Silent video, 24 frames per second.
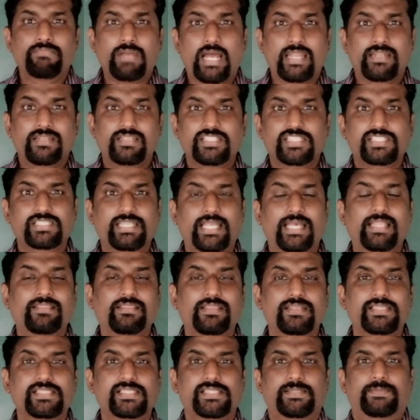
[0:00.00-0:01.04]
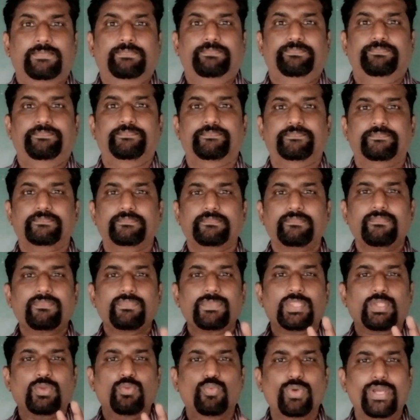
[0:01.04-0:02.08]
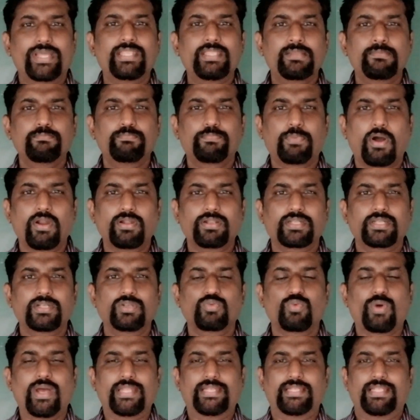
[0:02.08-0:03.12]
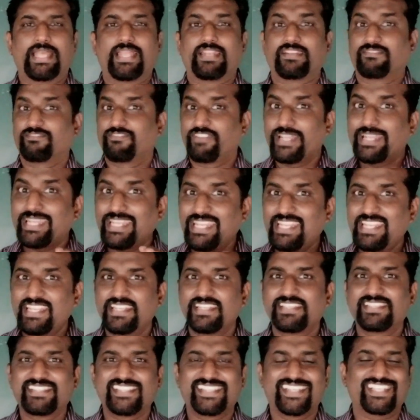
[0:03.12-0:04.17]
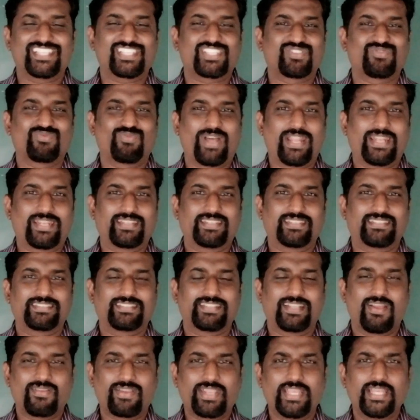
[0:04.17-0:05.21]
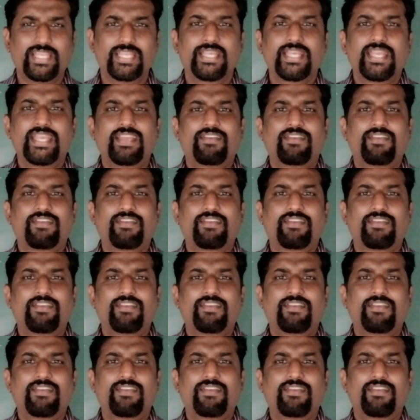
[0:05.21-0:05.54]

understand this very important one and very easiest one okay